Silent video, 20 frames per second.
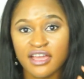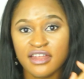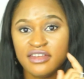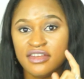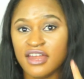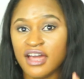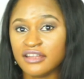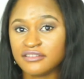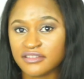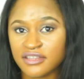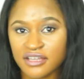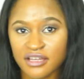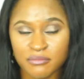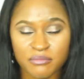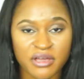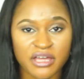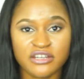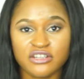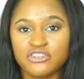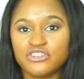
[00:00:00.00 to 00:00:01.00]
not them.
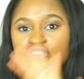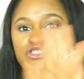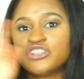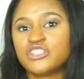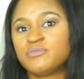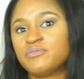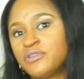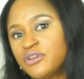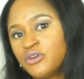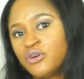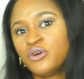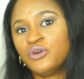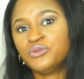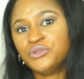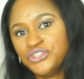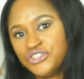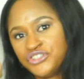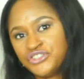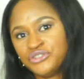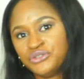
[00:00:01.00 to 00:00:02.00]
And it could just be a whole
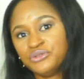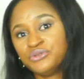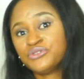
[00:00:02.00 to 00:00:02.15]
issue.